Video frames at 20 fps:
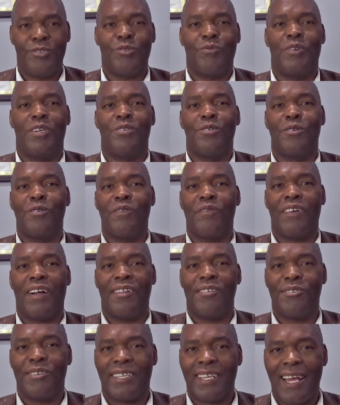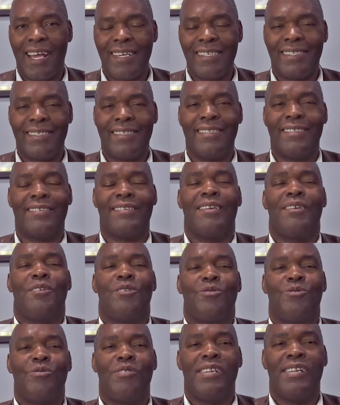So when you go file your taxes,
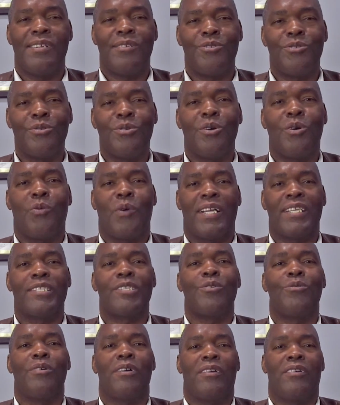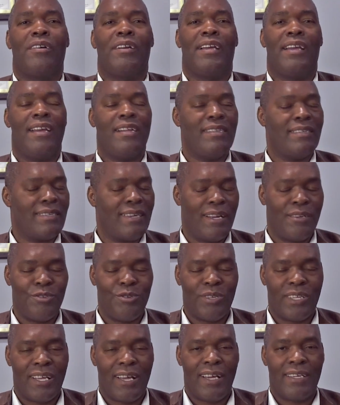you need to know what's going on inside
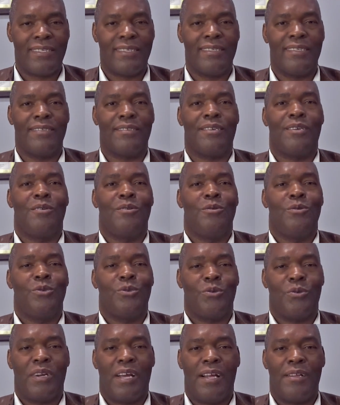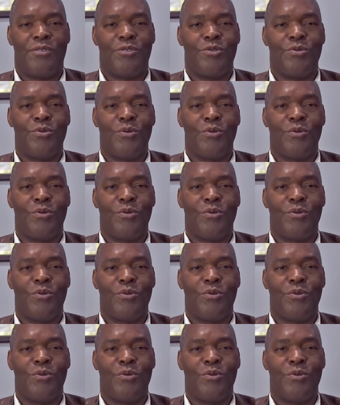your taxes so that